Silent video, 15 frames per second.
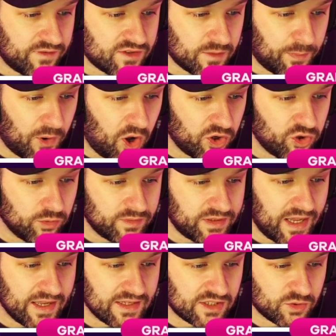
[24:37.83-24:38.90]
support and
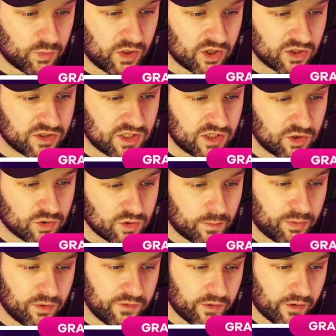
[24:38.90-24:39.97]
updates as we continue to
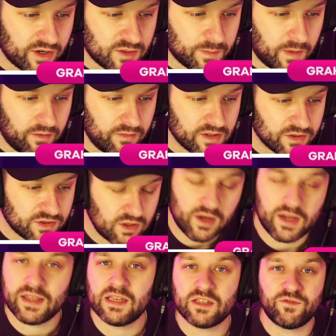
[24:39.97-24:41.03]
improve your experience.
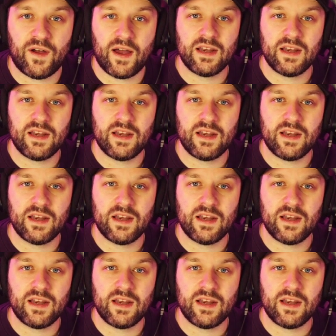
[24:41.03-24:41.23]
Okay, that's fine.